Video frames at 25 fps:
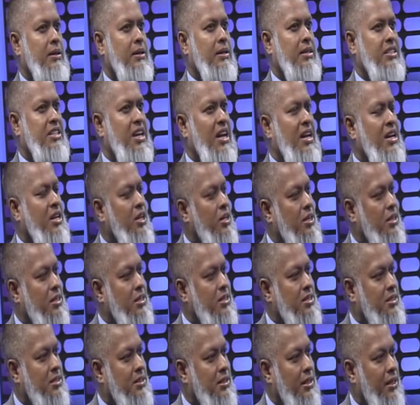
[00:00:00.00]
10
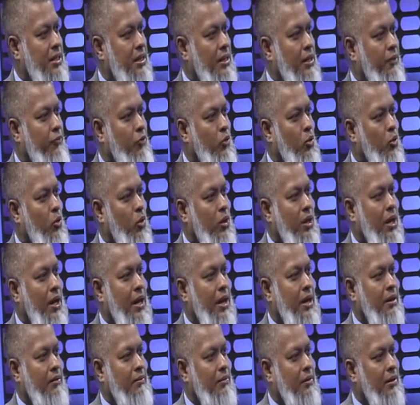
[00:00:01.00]
years if you look
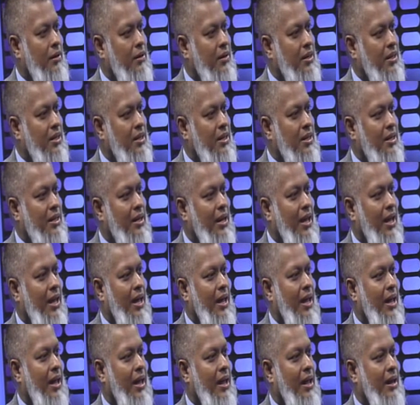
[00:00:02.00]
at Guardian
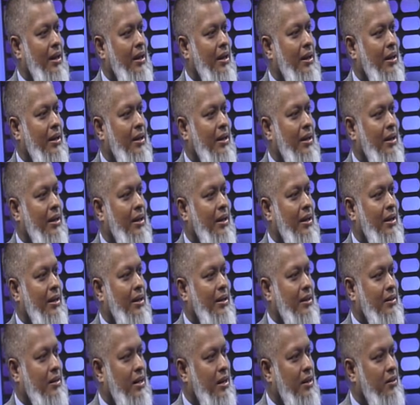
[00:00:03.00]
and
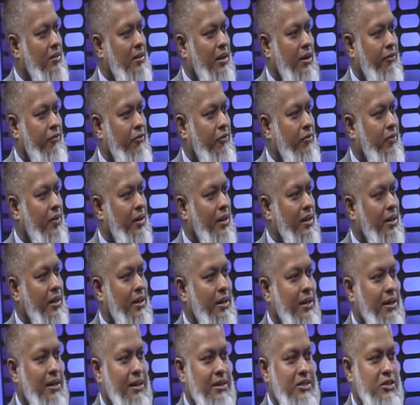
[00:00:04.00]
Telegraph
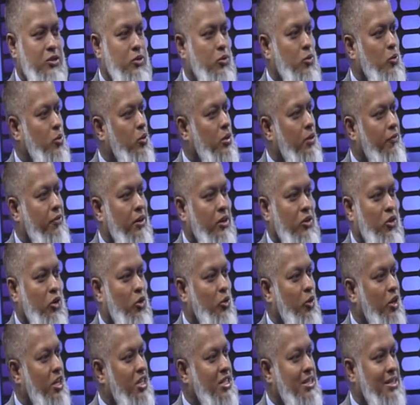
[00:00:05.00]
it's two different
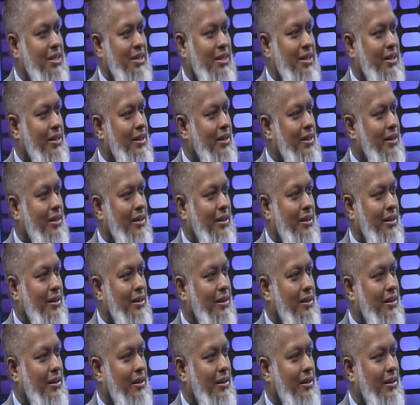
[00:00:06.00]
connotation yeah.